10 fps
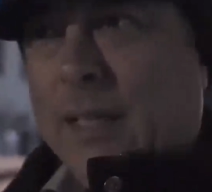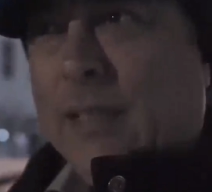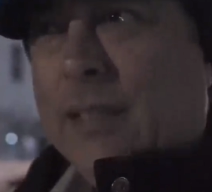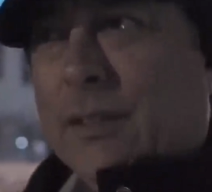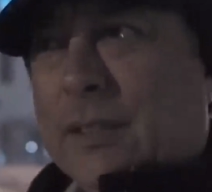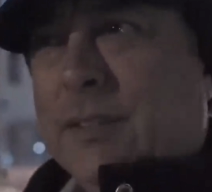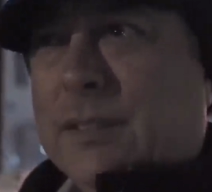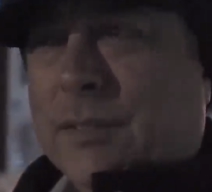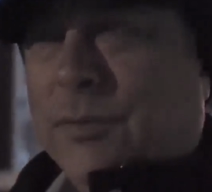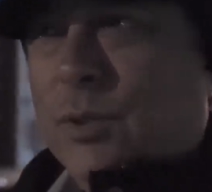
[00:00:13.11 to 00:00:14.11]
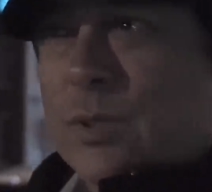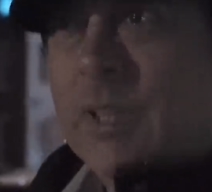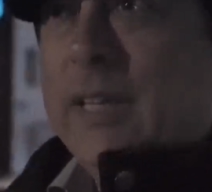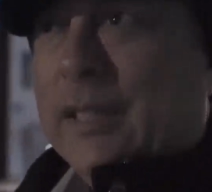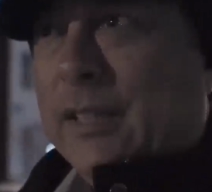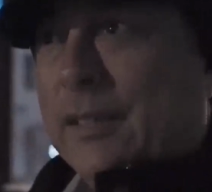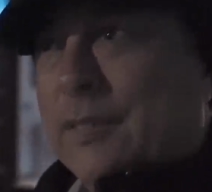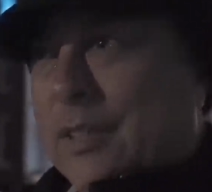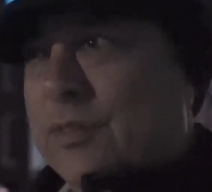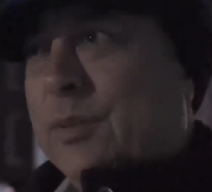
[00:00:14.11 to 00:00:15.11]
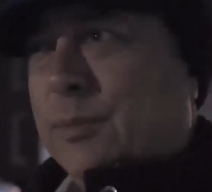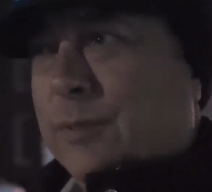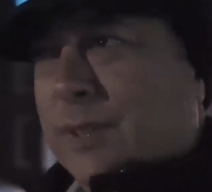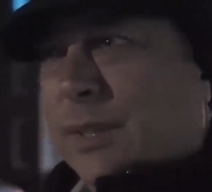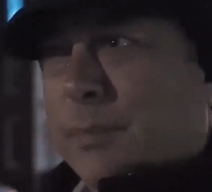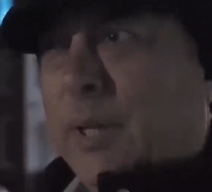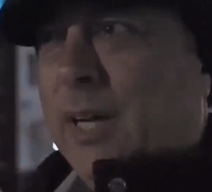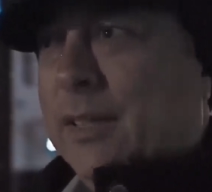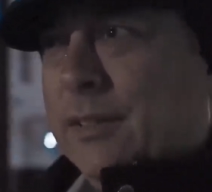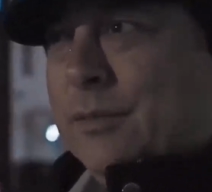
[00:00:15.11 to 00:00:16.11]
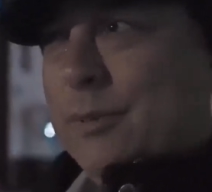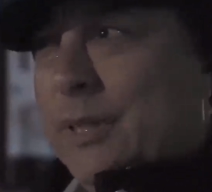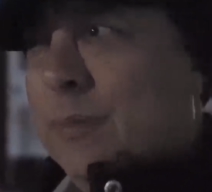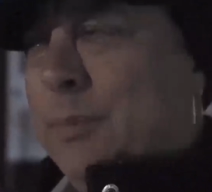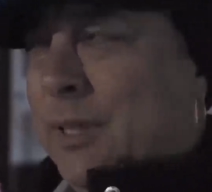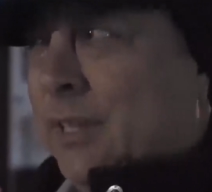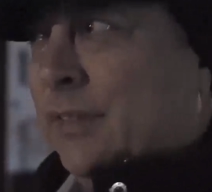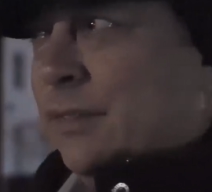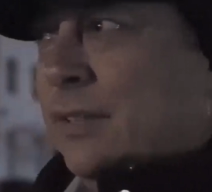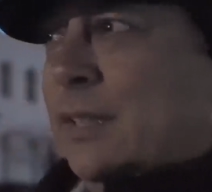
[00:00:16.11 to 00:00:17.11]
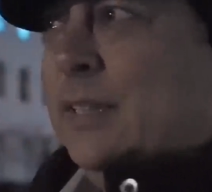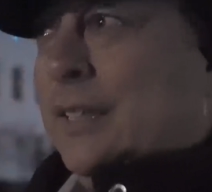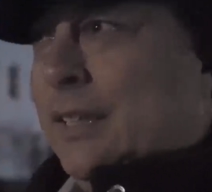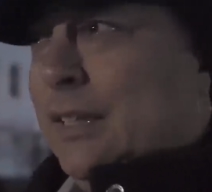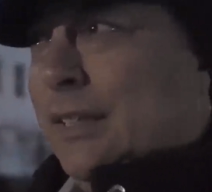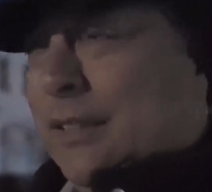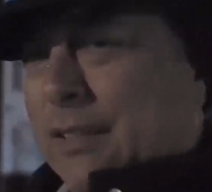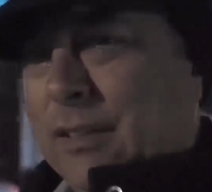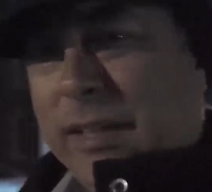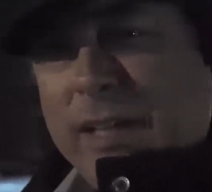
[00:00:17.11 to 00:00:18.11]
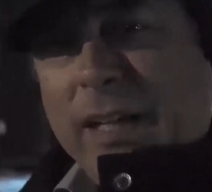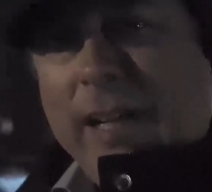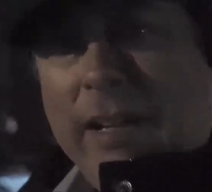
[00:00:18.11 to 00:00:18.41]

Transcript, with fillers: You know, this is a focal length I've never really bothered with because, you know, I kind of